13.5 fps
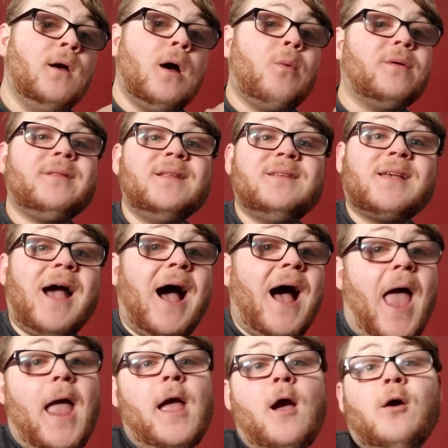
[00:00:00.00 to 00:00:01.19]
with this
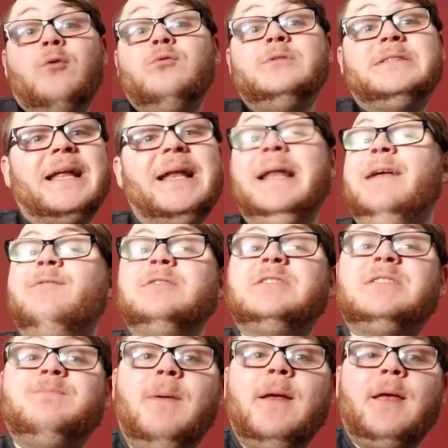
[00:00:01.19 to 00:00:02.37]
guy who didn't even
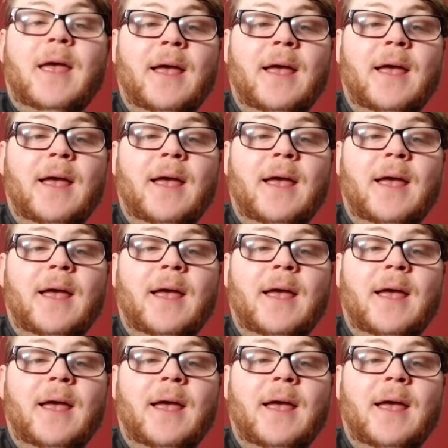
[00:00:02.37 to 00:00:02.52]
speak